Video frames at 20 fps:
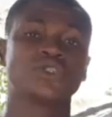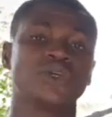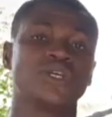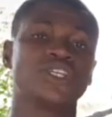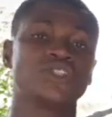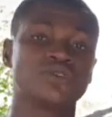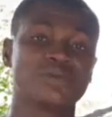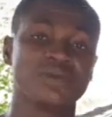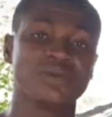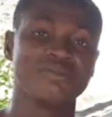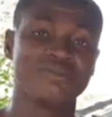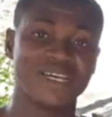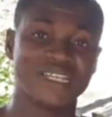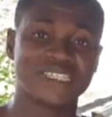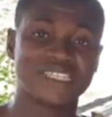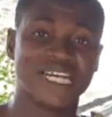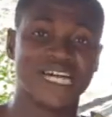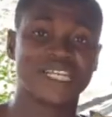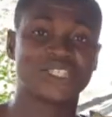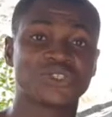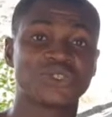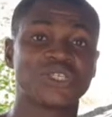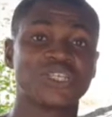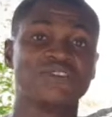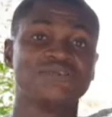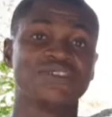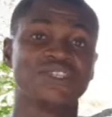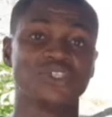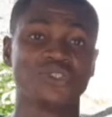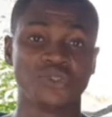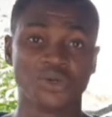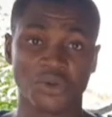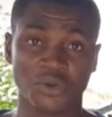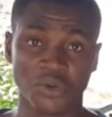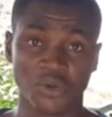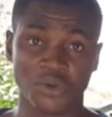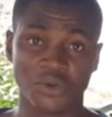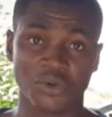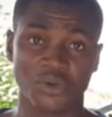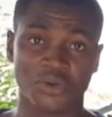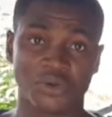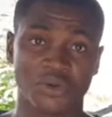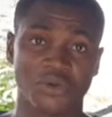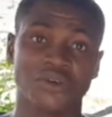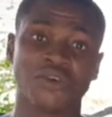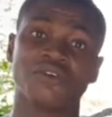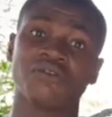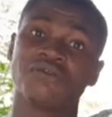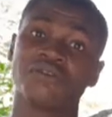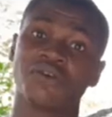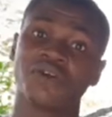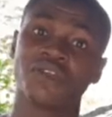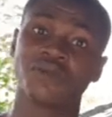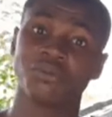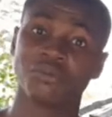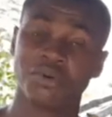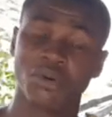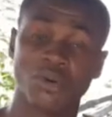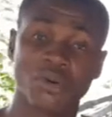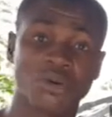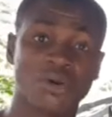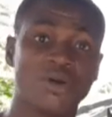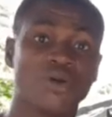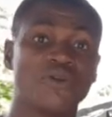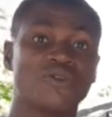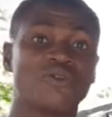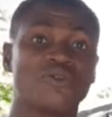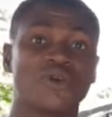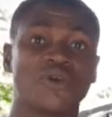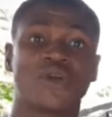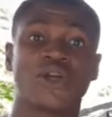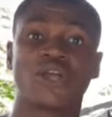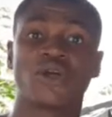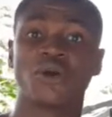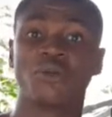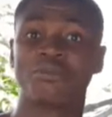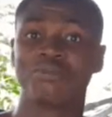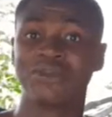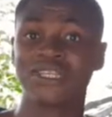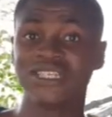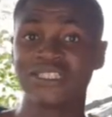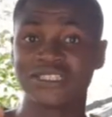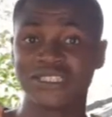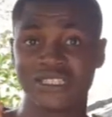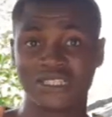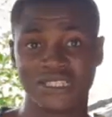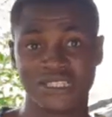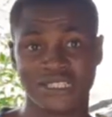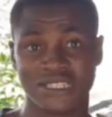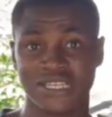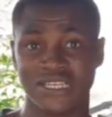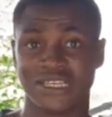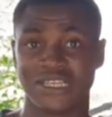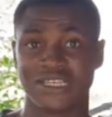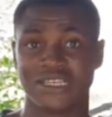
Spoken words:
So it will be better leave the doe for the buck for a complete day.